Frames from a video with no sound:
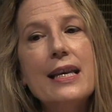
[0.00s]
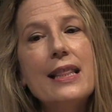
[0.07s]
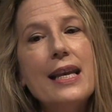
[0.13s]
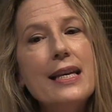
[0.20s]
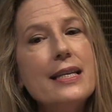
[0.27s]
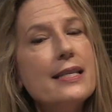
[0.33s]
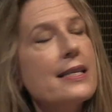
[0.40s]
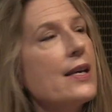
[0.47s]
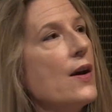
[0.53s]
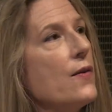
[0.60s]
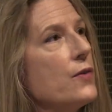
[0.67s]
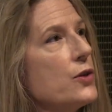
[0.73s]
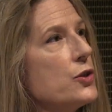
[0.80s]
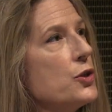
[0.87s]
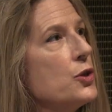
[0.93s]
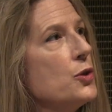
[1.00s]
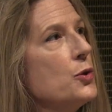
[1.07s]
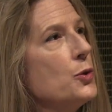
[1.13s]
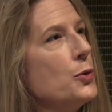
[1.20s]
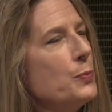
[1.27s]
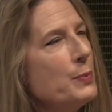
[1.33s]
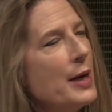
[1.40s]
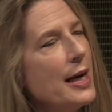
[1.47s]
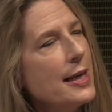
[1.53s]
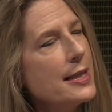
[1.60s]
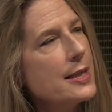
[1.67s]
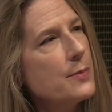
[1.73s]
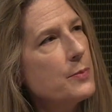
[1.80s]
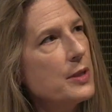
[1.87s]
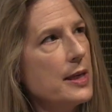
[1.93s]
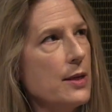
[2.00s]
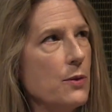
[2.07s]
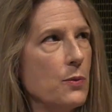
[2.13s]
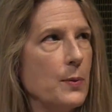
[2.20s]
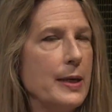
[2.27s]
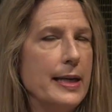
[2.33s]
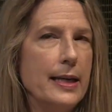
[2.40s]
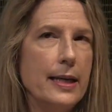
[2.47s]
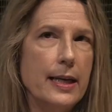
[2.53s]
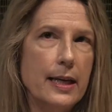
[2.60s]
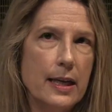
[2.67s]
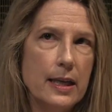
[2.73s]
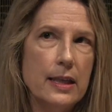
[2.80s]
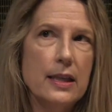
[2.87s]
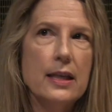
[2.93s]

they discovered two, possibly three